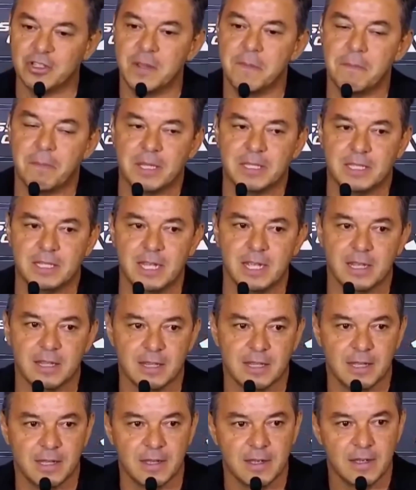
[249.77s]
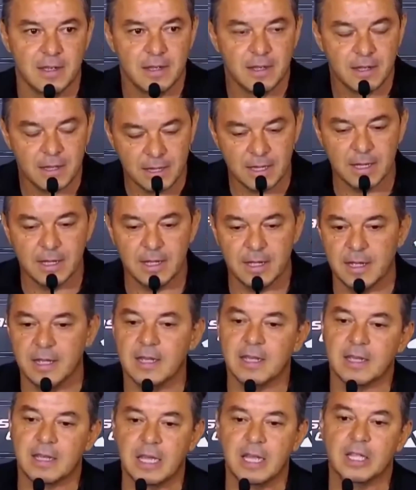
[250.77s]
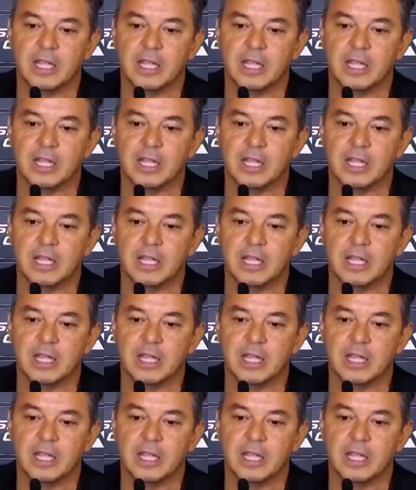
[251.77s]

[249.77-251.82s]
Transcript: Don't be impatient. The year is just beginning,